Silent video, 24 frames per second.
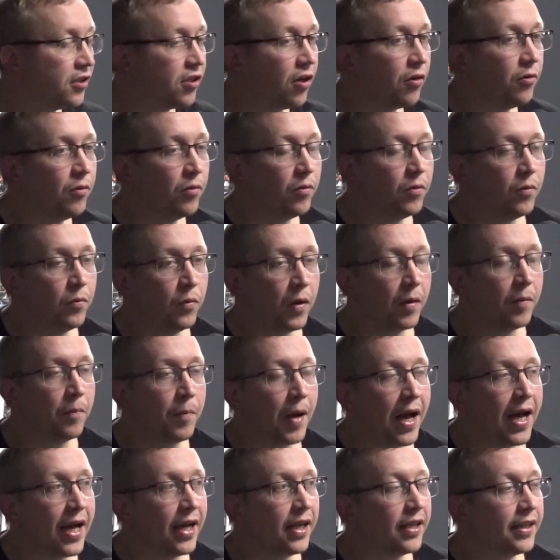So
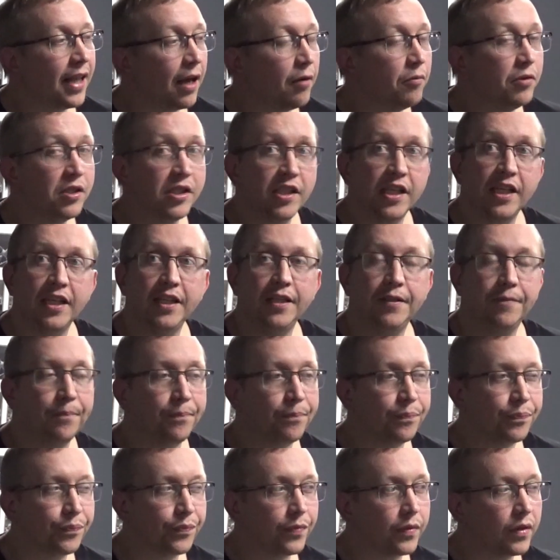that was the
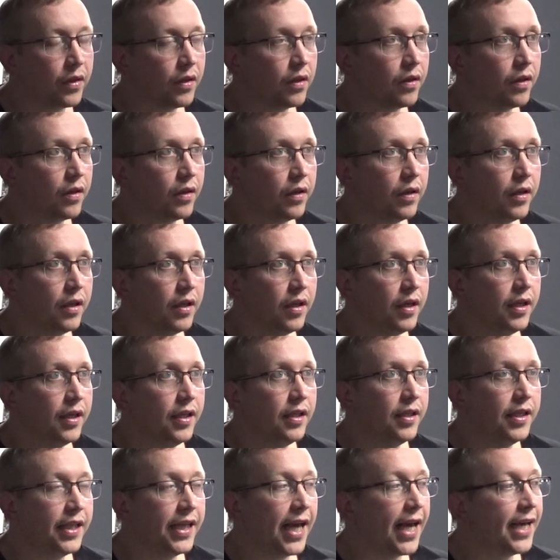
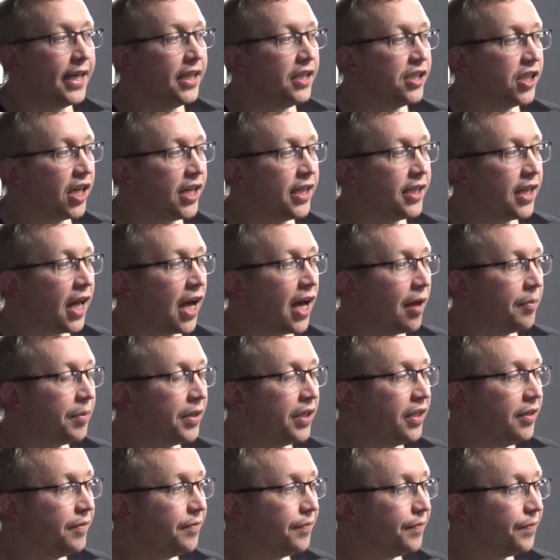AJ
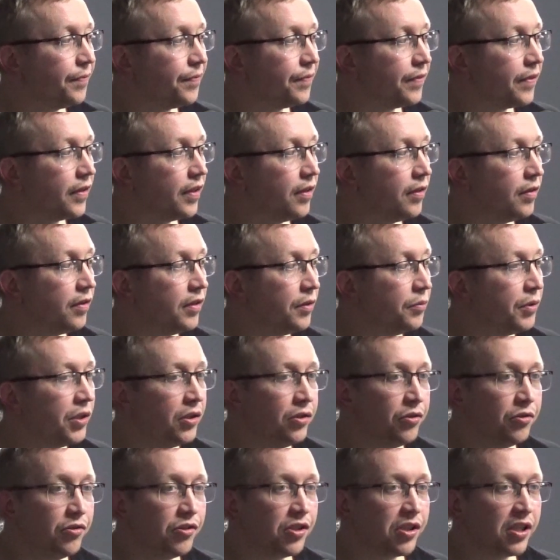derby. Did we
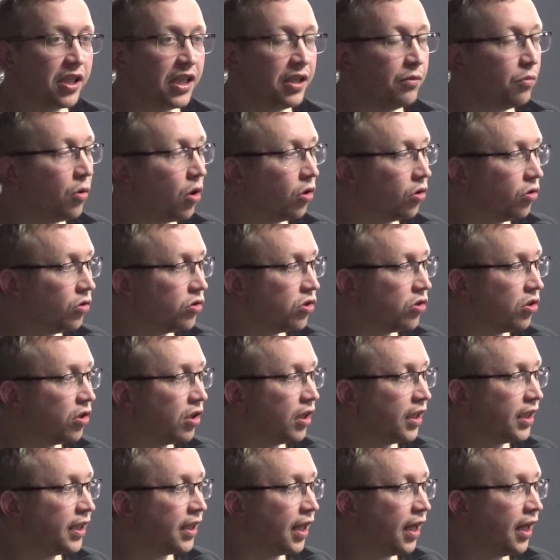lose 3-1 or
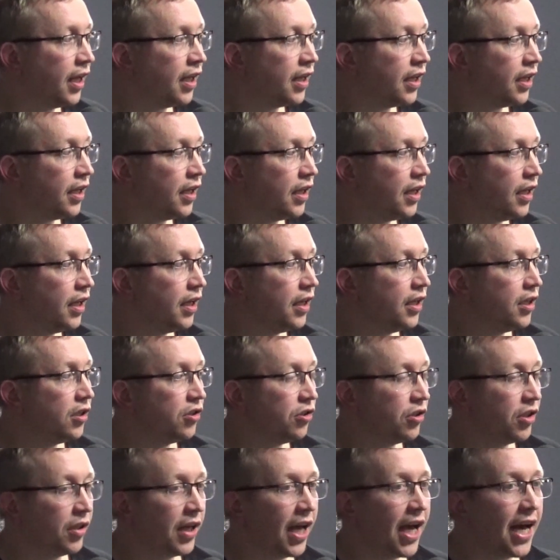something like that?
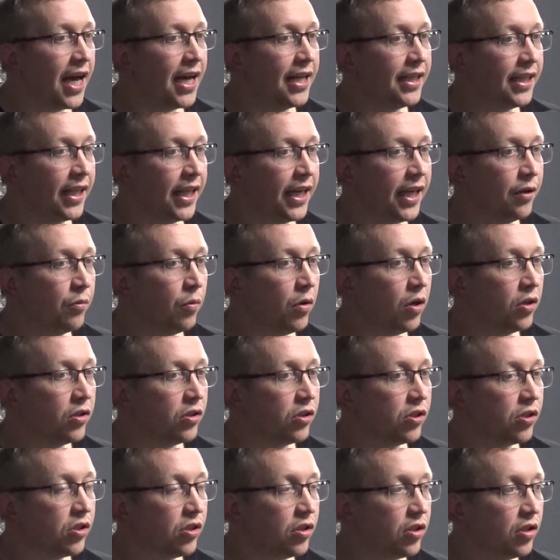So the idea
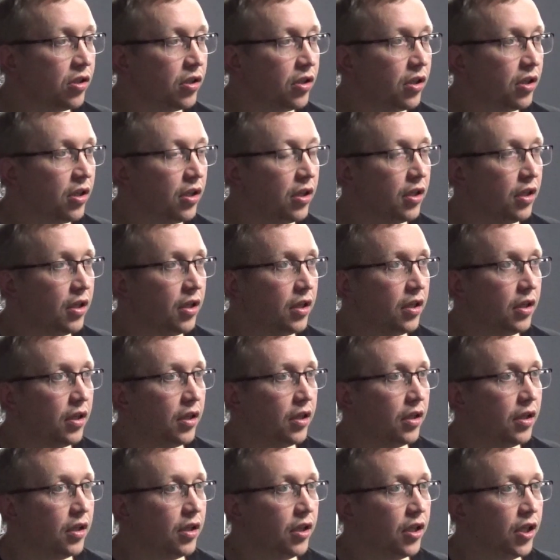was,
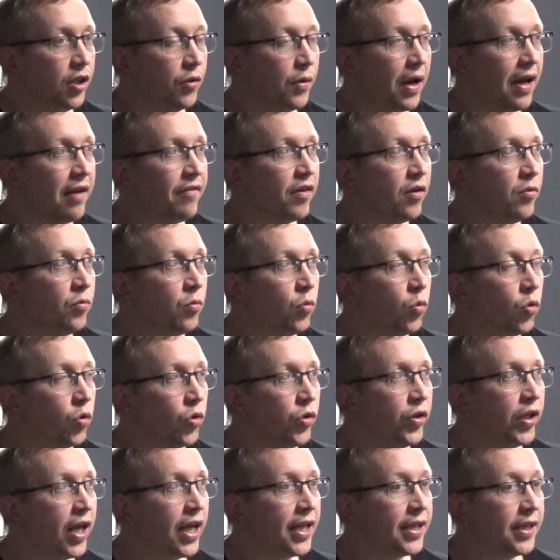whoever
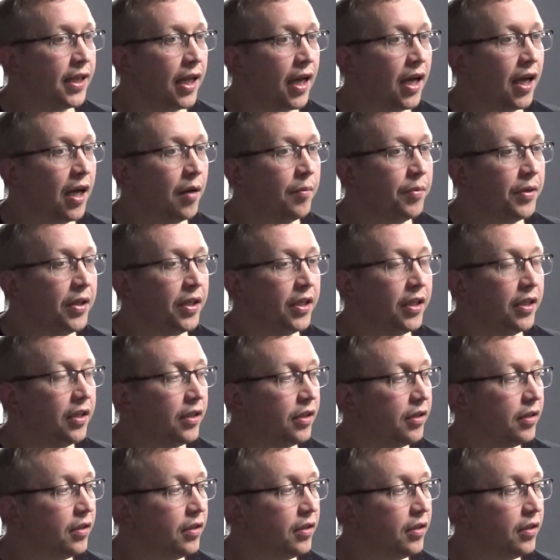won that derby,